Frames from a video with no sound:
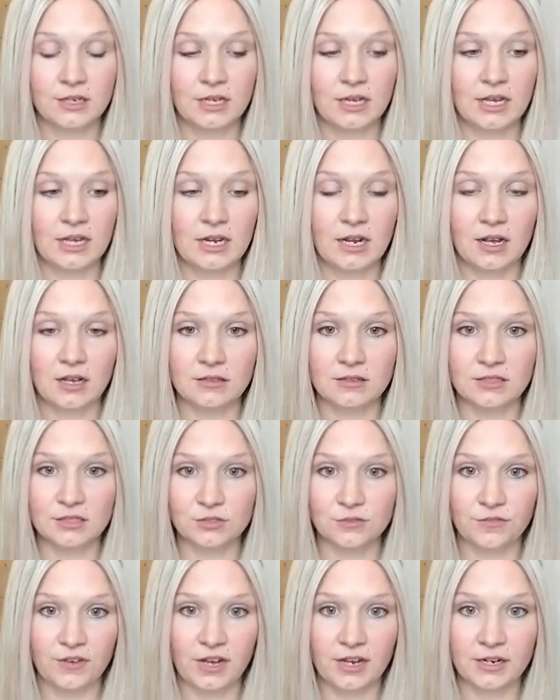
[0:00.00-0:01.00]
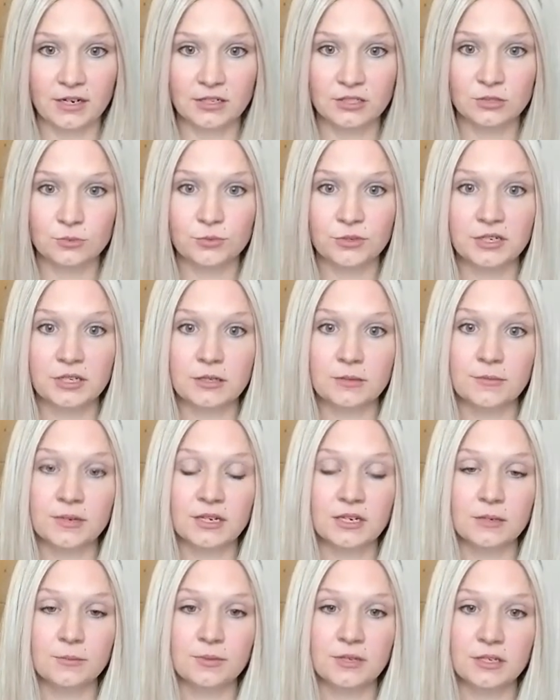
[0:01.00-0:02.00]
and how this fire is bringing
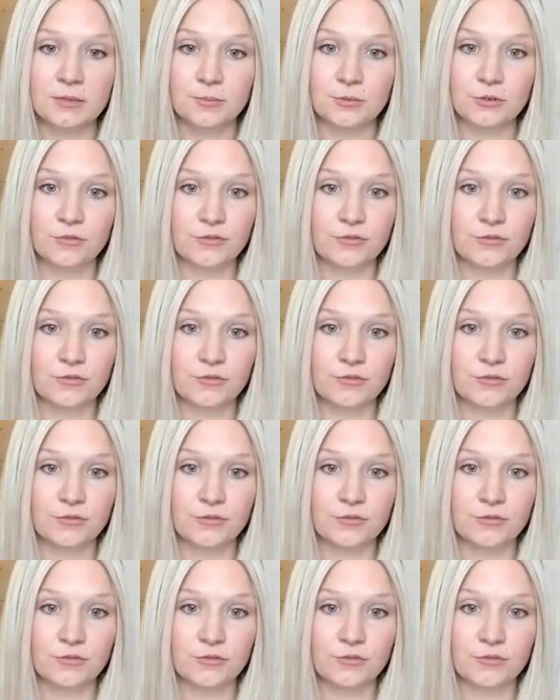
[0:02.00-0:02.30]
many people